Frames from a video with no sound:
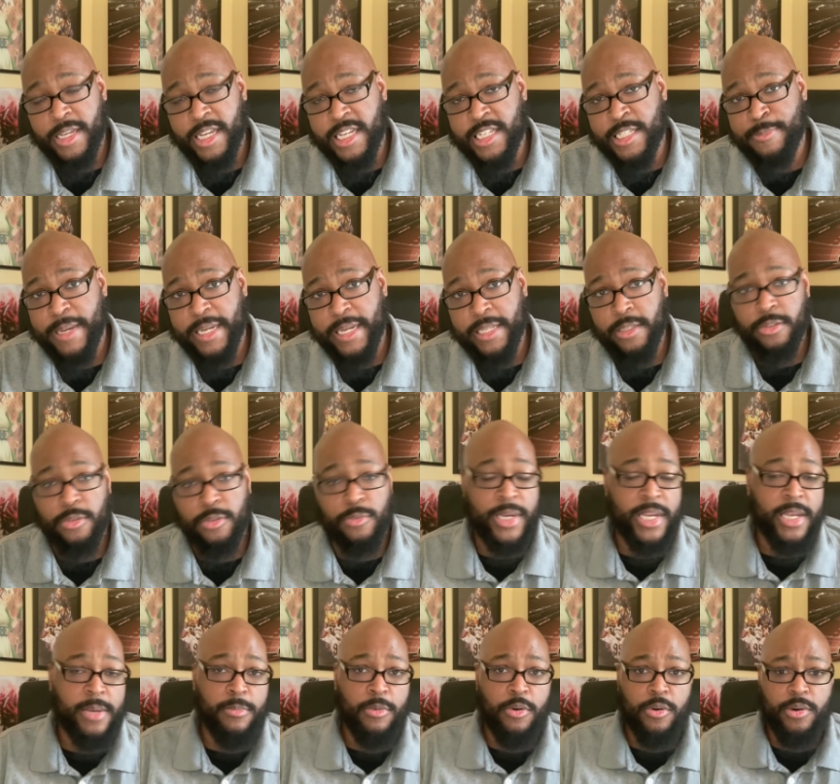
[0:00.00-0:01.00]
expect under
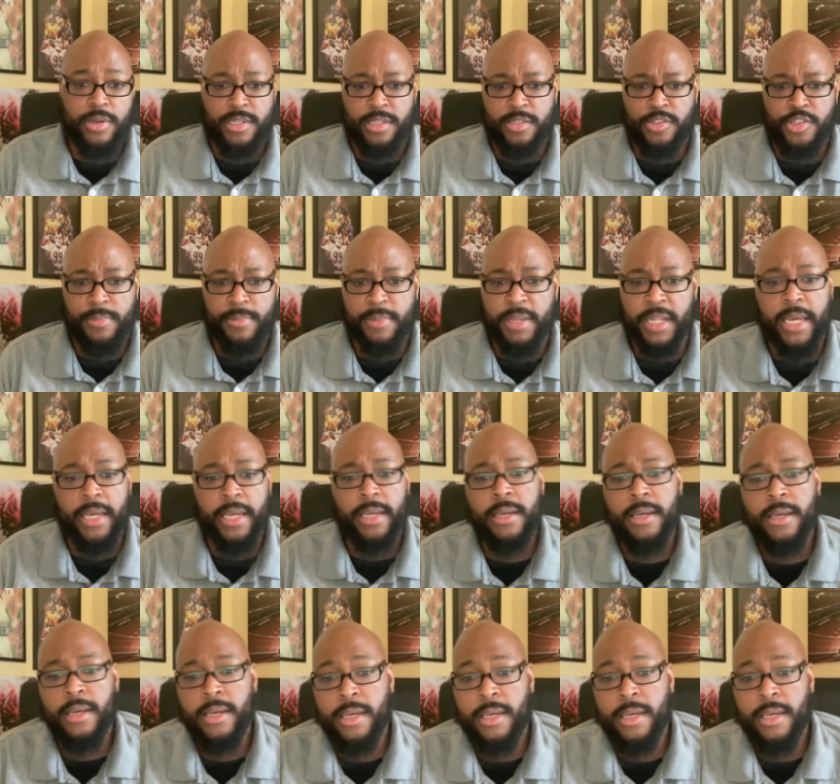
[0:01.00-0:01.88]
Raheem Morris and Jimmy Lake?